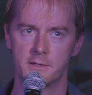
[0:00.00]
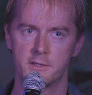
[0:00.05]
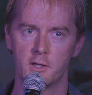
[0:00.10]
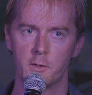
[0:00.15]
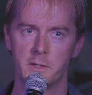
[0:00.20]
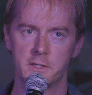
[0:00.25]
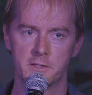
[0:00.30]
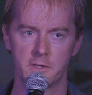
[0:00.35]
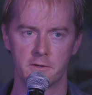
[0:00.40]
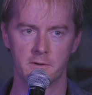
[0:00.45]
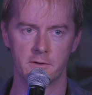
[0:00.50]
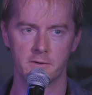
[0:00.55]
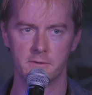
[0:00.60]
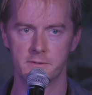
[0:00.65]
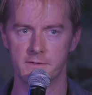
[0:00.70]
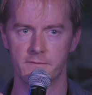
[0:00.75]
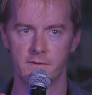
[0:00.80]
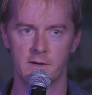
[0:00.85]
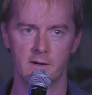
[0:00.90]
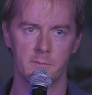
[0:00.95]
Toby Turner,
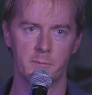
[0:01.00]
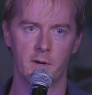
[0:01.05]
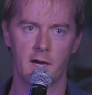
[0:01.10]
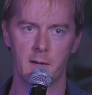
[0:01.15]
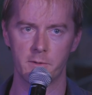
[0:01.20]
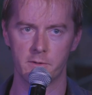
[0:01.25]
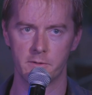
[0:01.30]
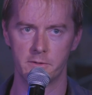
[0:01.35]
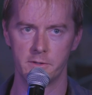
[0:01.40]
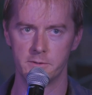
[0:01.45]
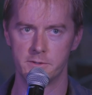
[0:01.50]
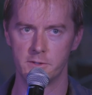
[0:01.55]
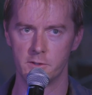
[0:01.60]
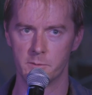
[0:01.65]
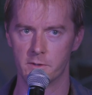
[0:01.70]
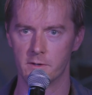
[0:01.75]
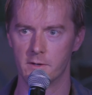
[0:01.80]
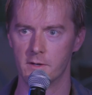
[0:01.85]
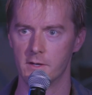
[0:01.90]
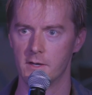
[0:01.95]
who's a very popular
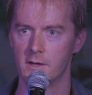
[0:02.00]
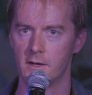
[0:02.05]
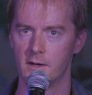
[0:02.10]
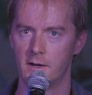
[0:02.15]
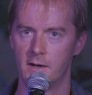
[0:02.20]
YouTuber,